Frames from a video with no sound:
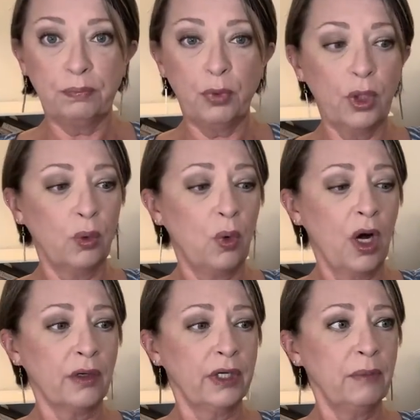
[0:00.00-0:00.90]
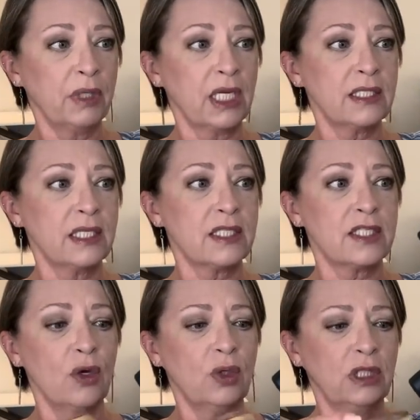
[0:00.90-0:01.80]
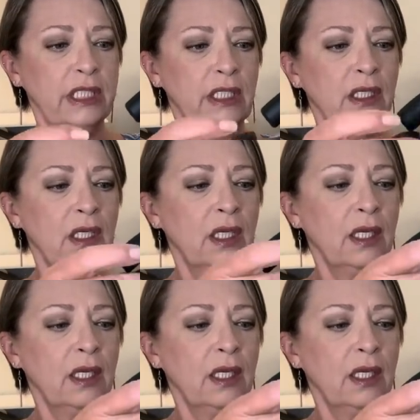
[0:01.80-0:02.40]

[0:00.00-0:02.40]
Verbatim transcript: boil water in because it's so clean.